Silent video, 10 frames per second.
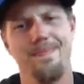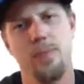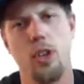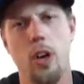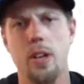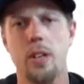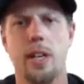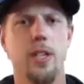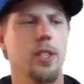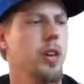chocolate
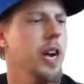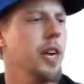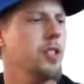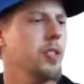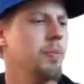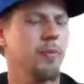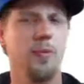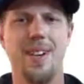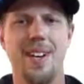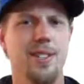extracts, some
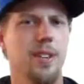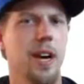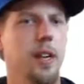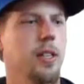fruit extracts.